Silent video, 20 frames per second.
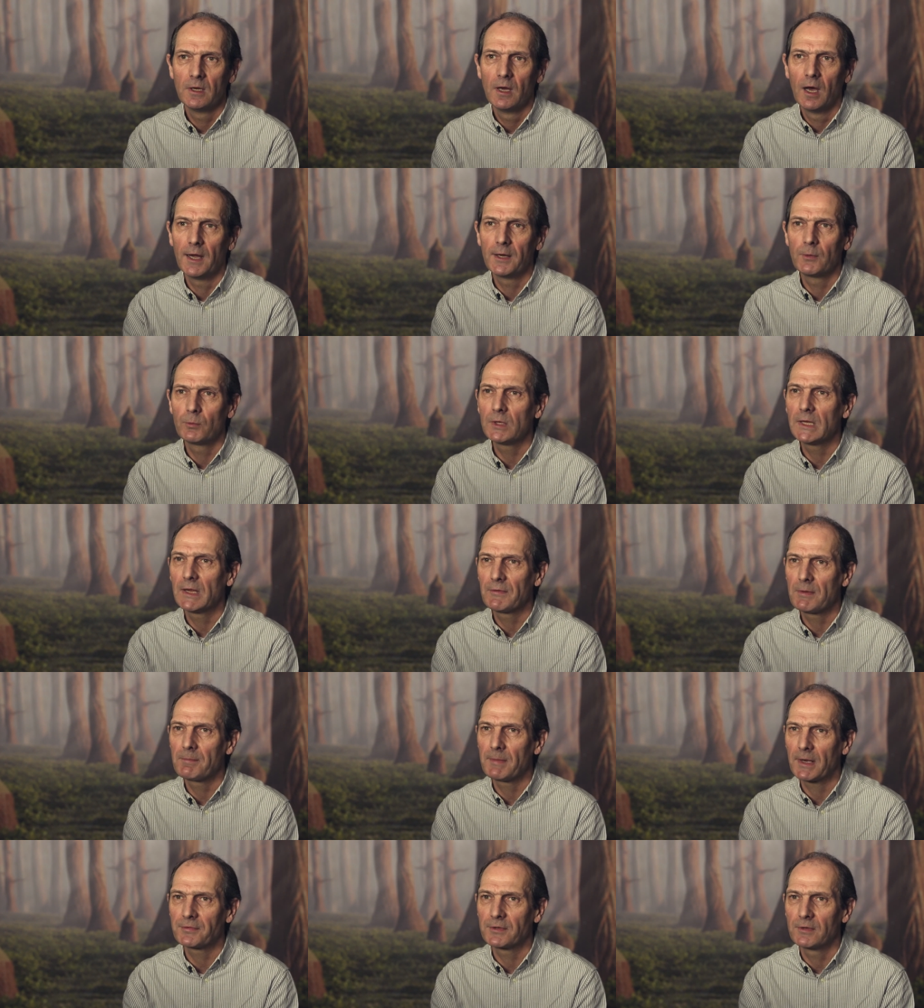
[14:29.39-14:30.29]
And it will have
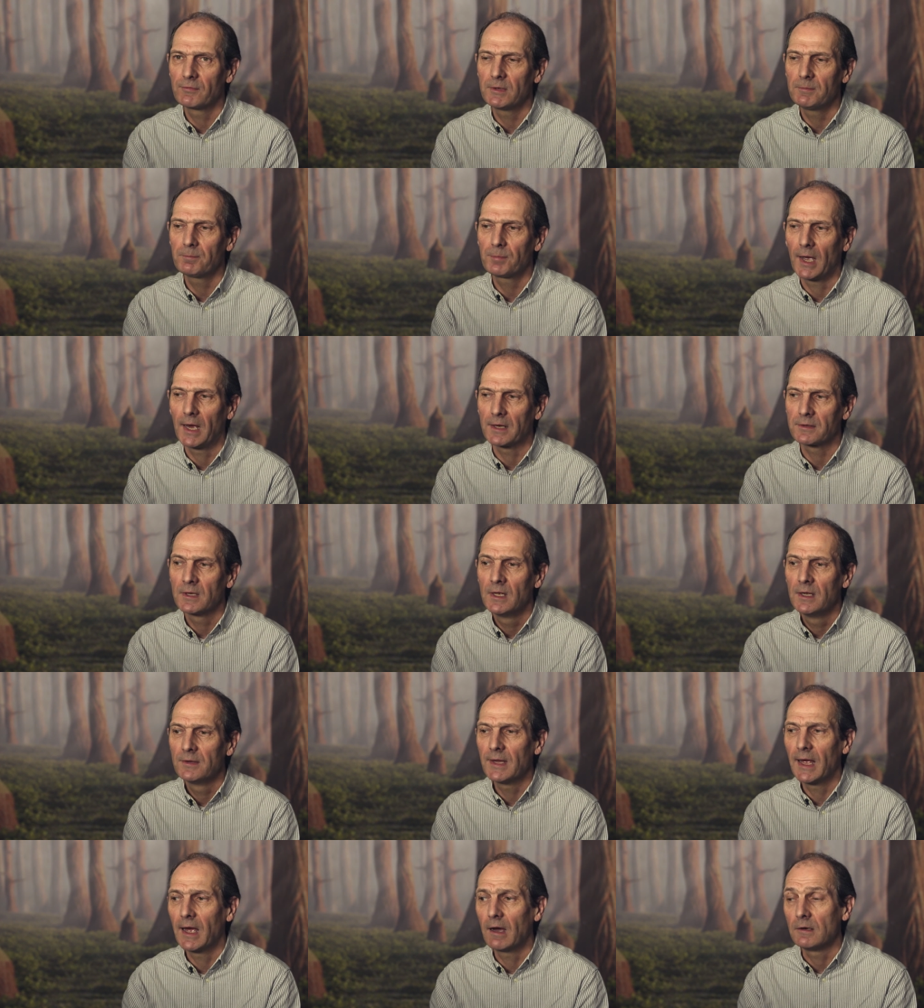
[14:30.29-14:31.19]
a massive impact.
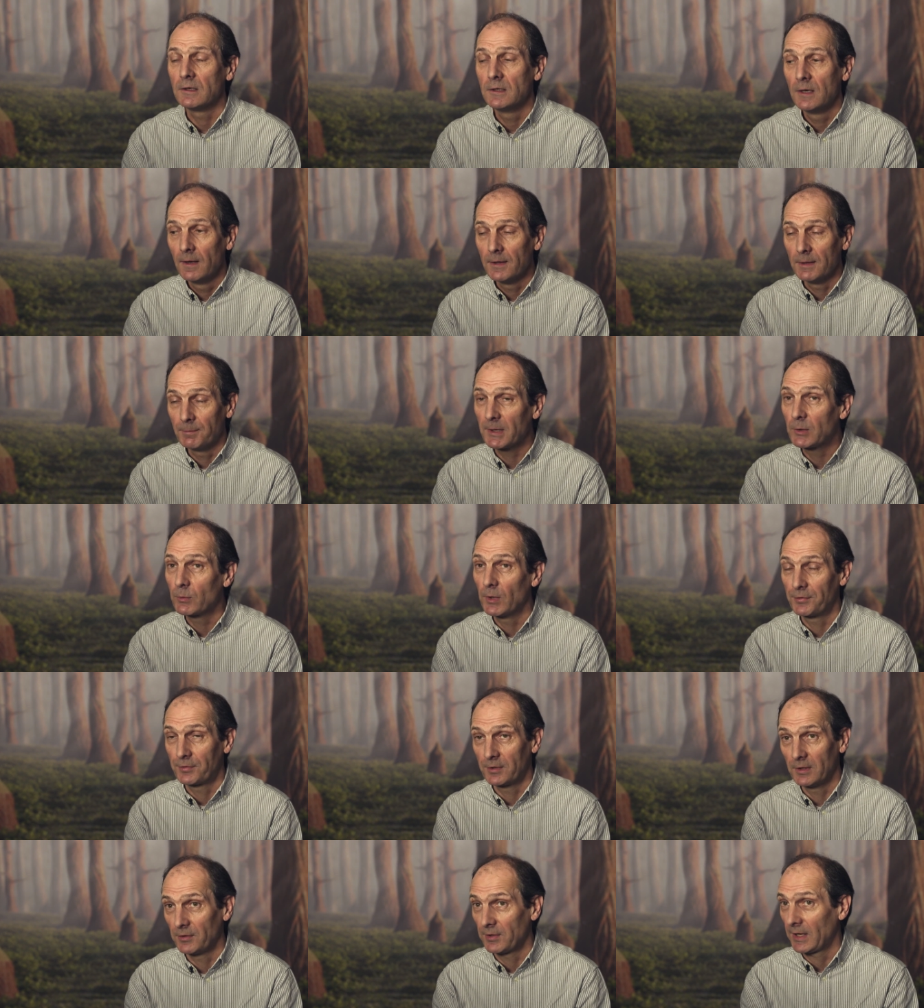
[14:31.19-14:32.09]
Now, the big
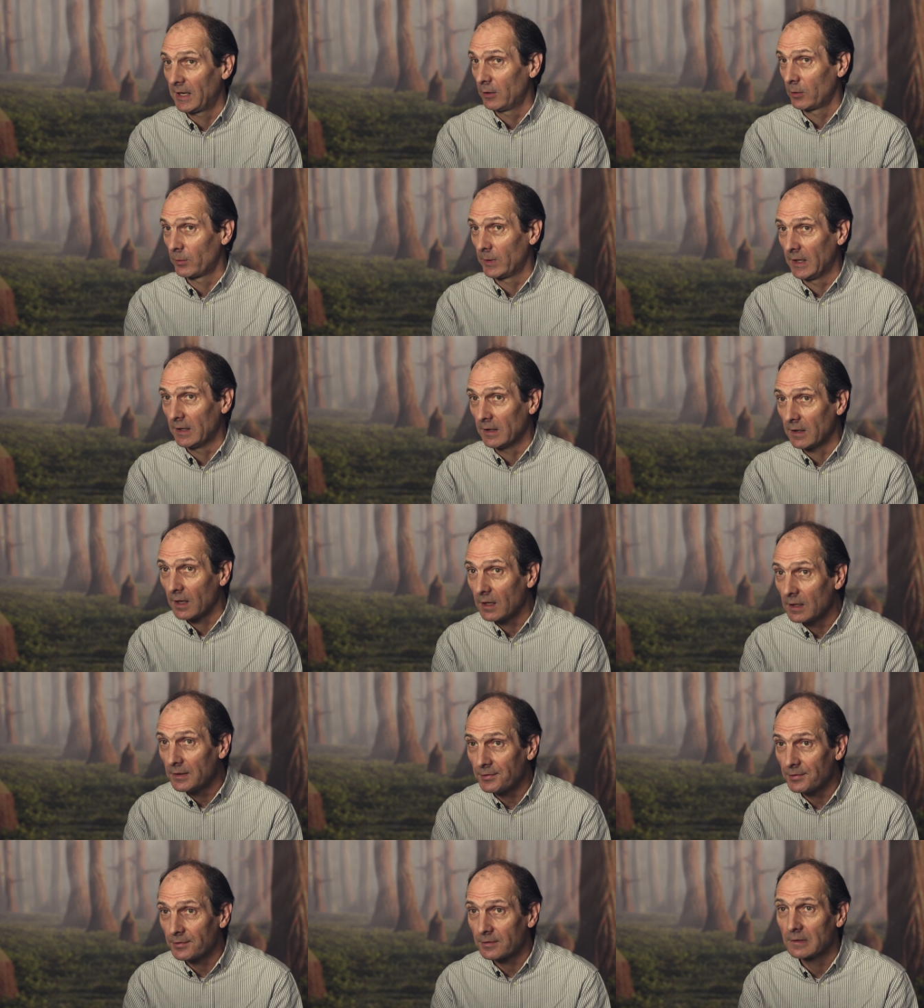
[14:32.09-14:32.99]
question is how long will it
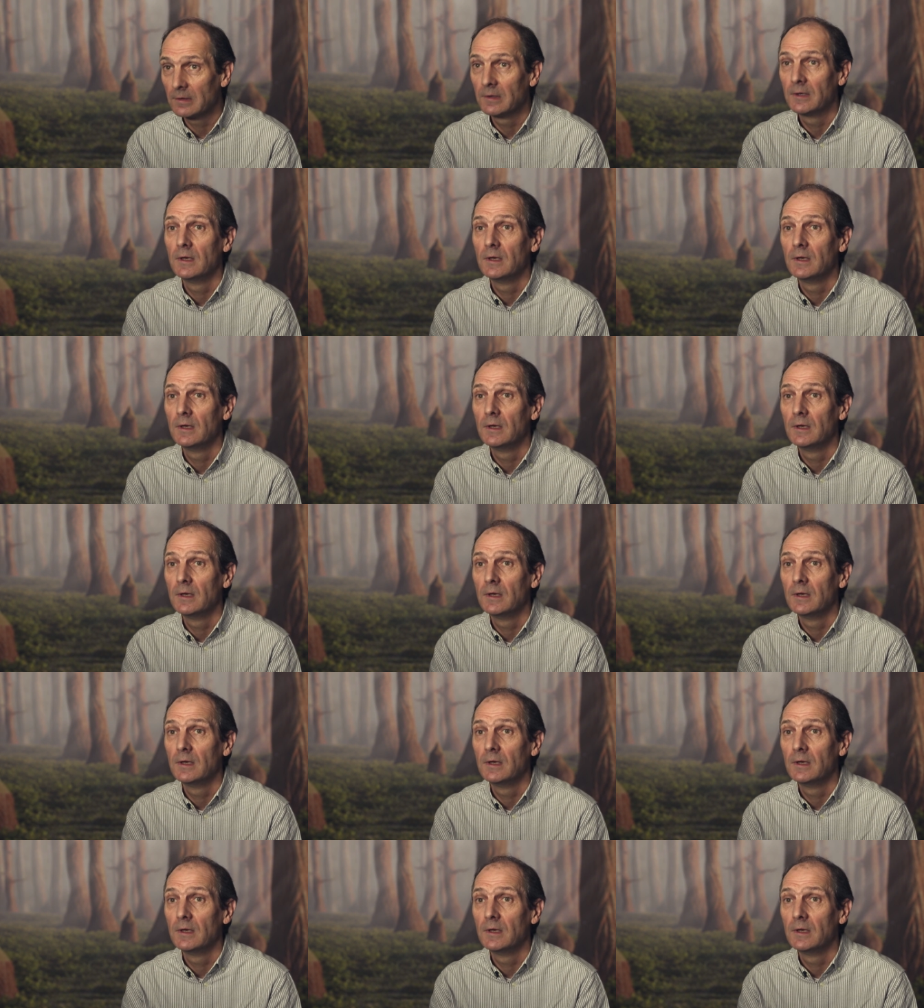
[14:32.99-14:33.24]
last?